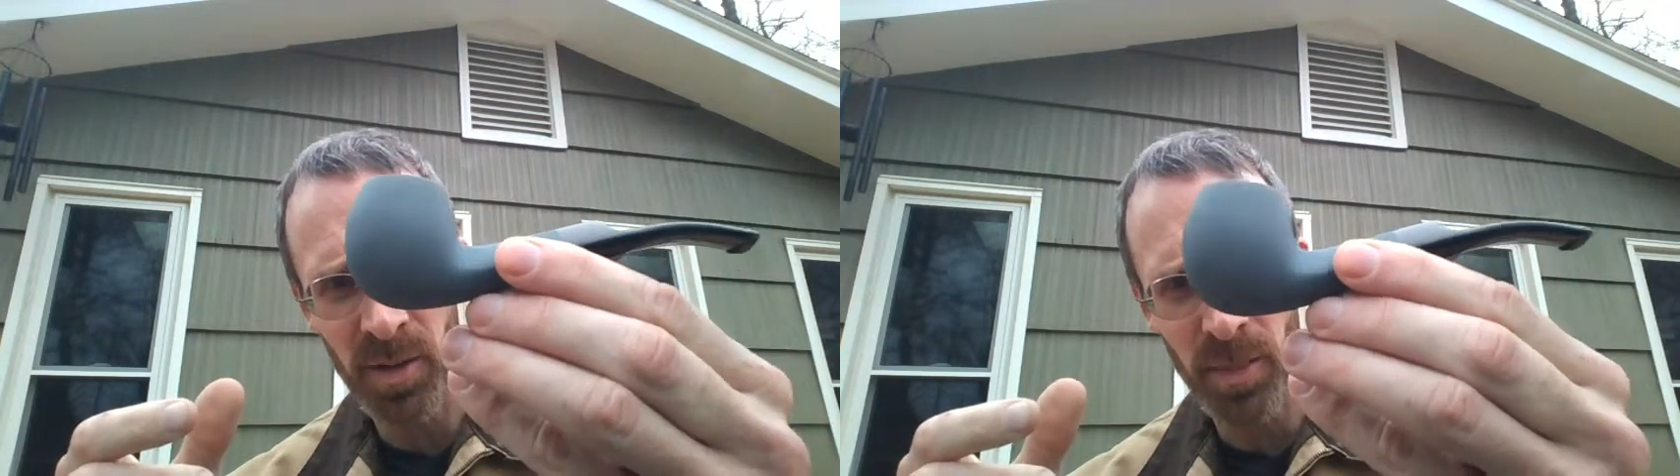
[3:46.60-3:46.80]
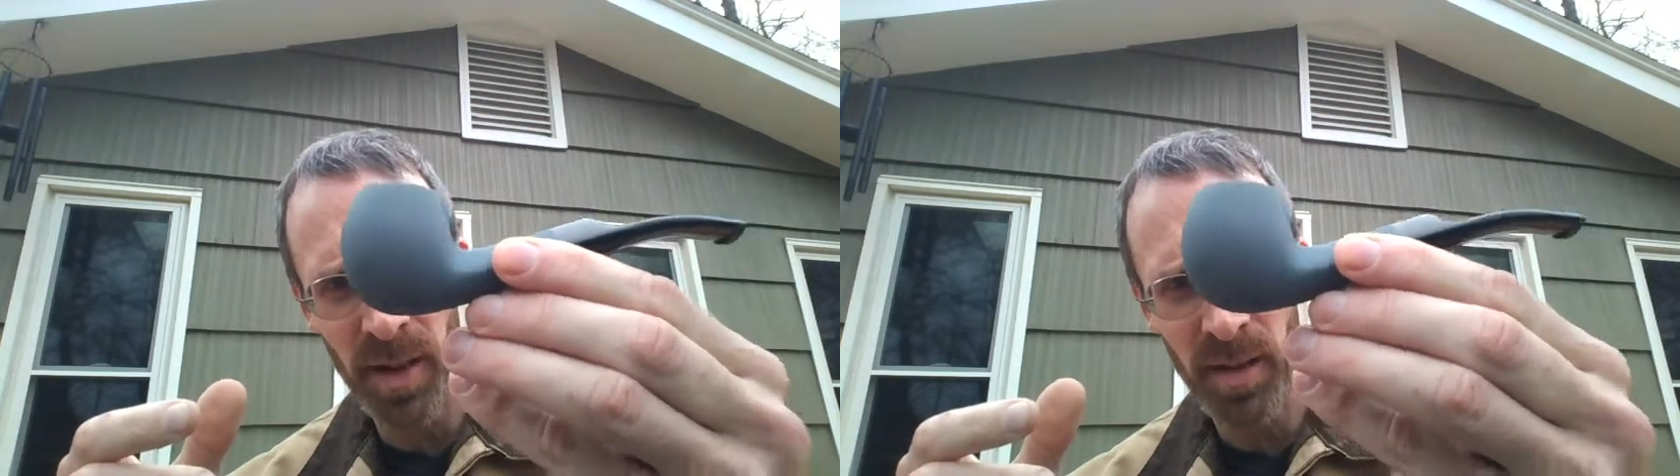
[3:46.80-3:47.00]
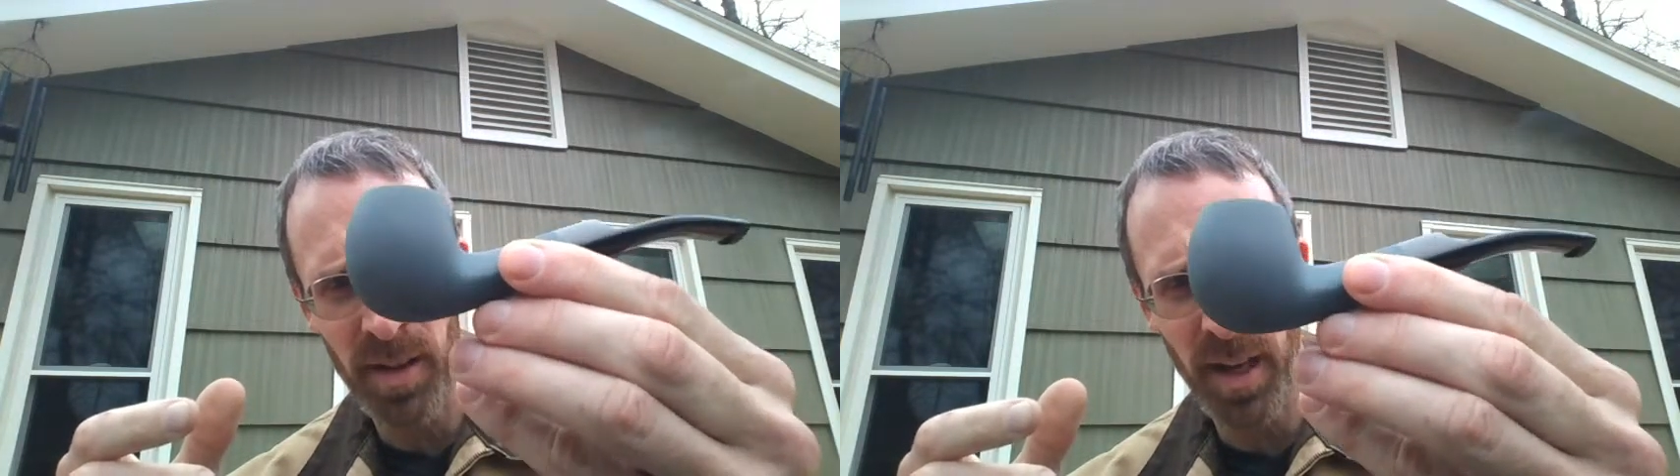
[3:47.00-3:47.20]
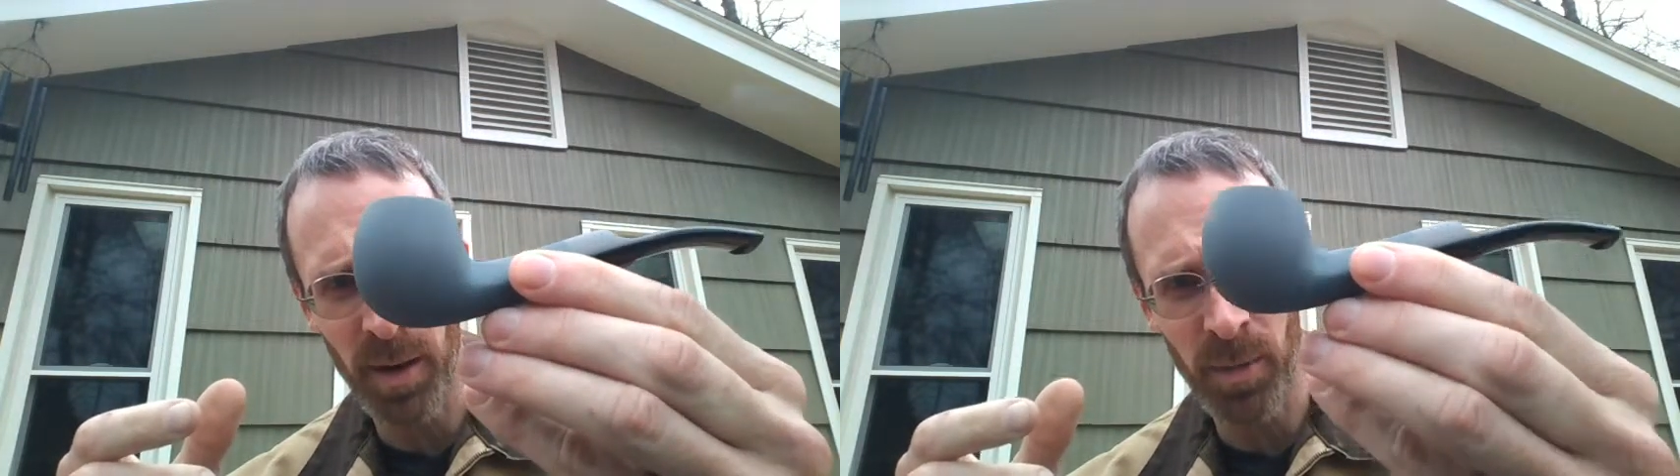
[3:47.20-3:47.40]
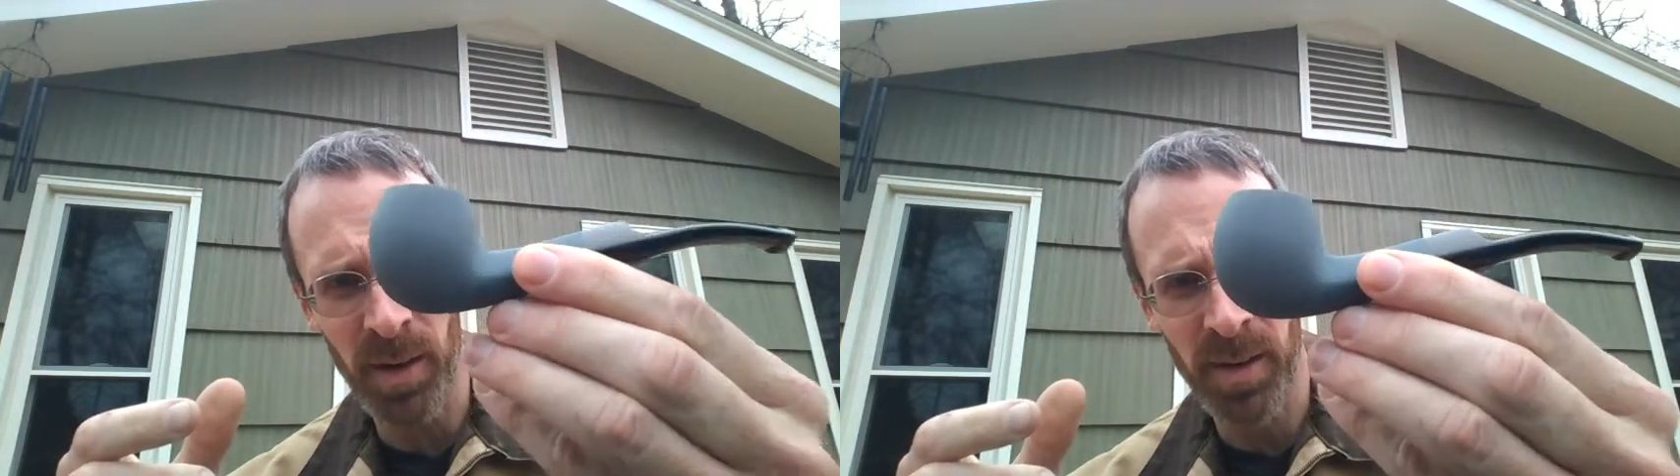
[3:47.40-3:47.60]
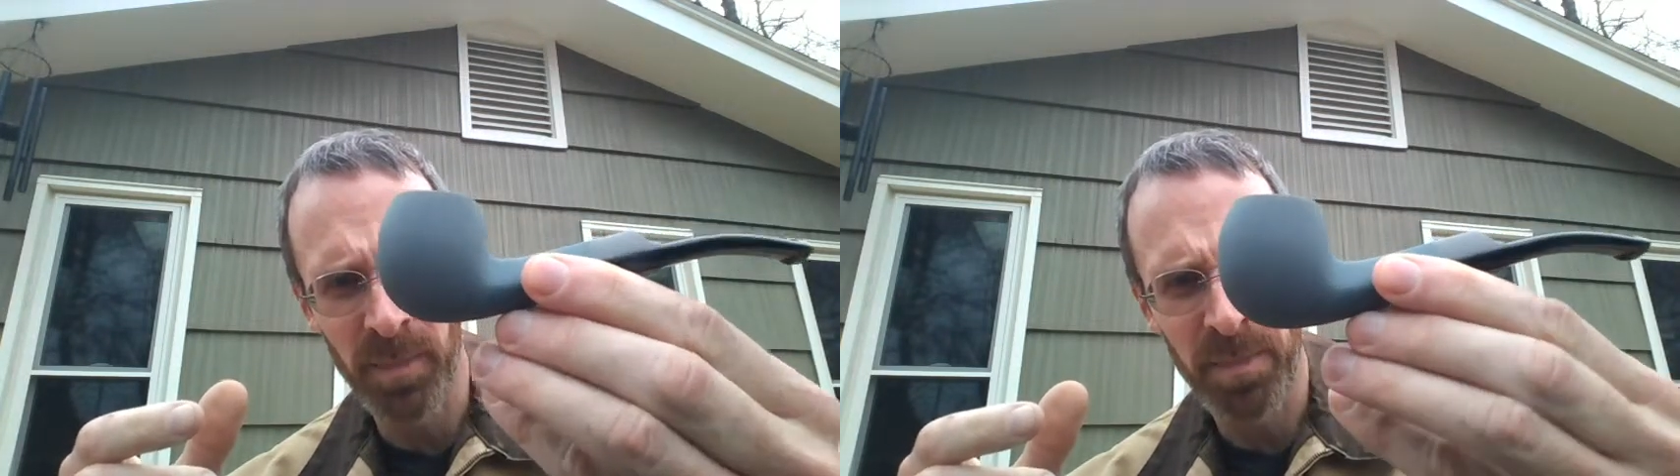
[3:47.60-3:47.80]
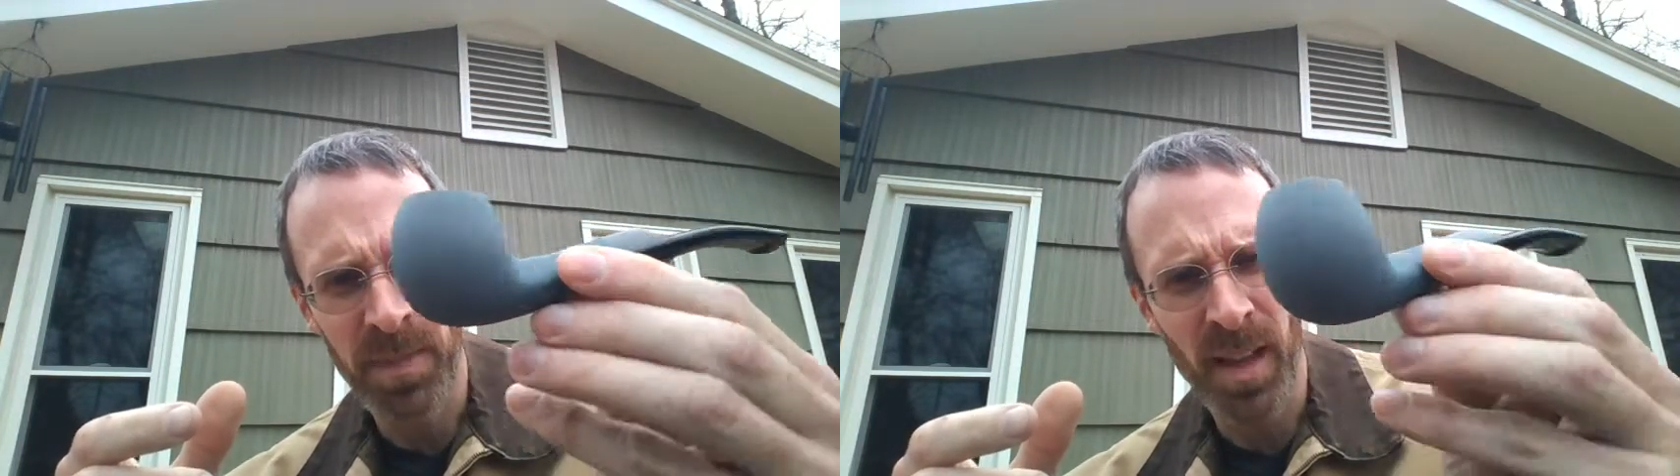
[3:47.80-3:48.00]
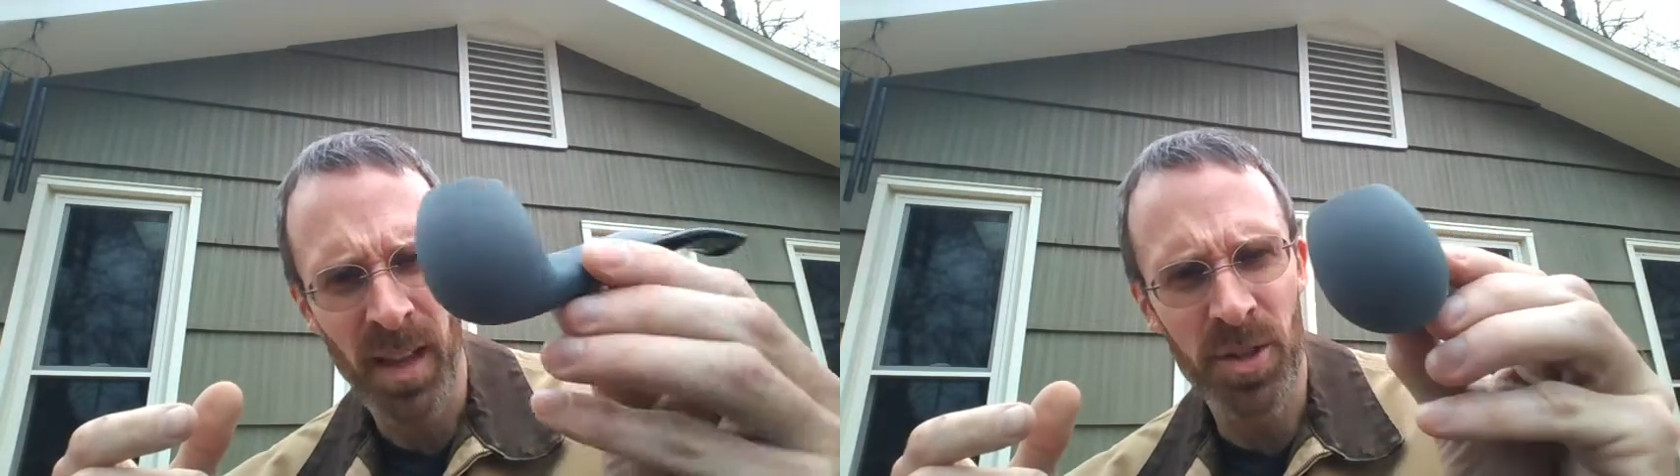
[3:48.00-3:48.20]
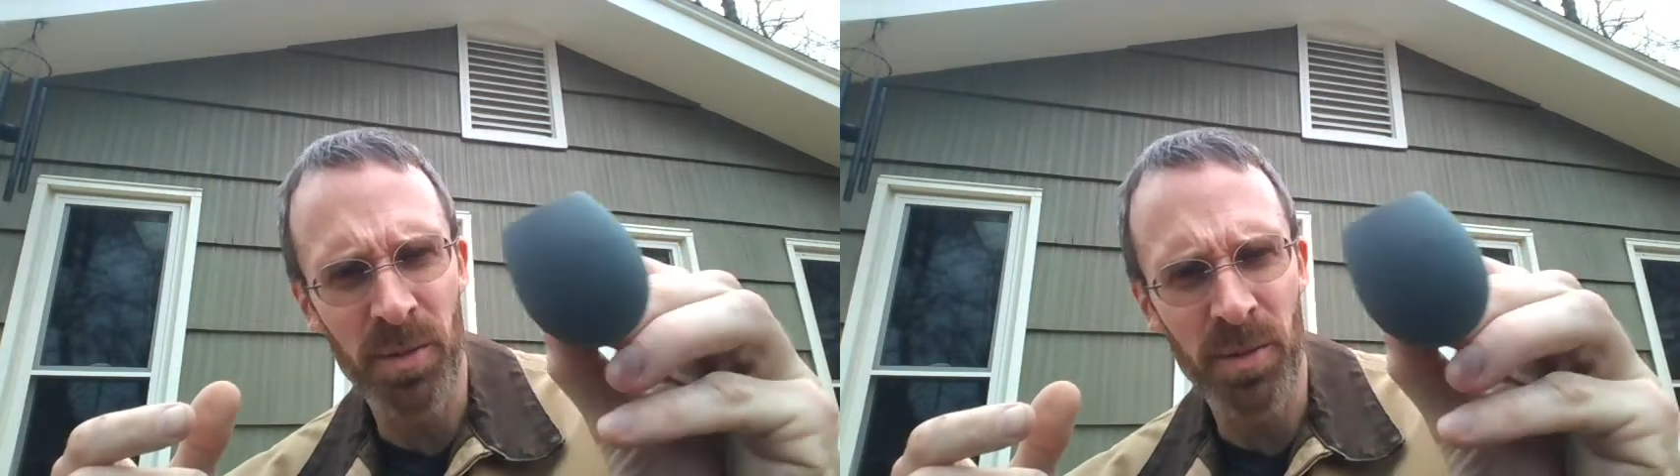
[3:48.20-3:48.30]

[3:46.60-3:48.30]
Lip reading: There's my camera, which